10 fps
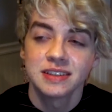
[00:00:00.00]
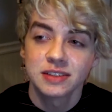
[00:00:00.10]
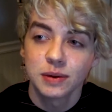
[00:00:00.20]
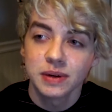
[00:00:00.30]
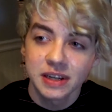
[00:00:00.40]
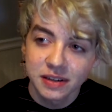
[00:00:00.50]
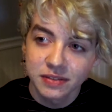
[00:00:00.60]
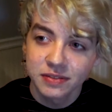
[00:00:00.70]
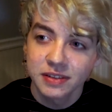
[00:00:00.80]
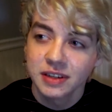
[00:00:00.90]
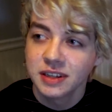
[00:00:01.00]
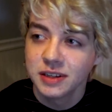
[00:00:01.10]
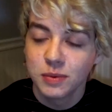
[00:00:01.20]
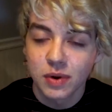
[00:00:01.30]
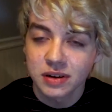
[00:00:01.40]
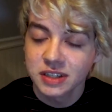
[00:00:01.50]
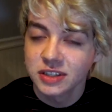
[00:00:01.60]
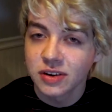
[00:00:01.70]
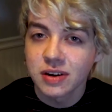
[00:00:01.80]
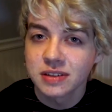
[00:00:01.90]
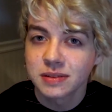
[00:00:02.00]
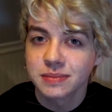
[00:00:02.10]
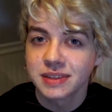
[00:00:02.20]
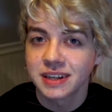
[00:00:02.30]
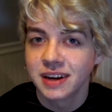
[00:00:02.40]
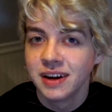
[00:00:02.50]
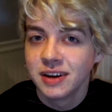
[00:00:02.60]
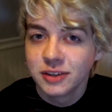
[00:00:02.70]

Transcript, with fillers: So if you want to draw something,